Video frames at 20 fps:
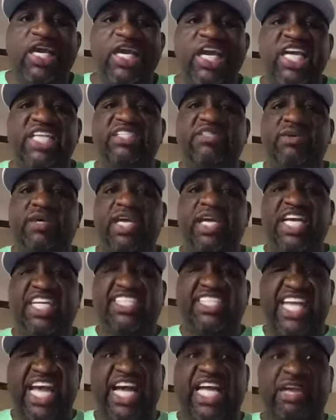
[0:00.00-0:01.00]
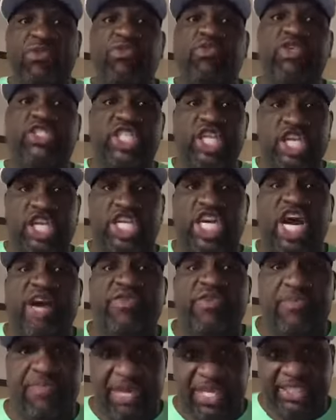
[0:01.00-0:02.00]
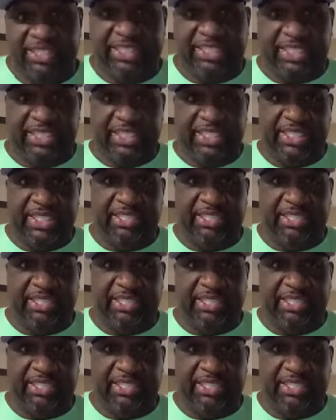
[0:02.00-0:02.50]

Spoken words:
He's an executive with the government.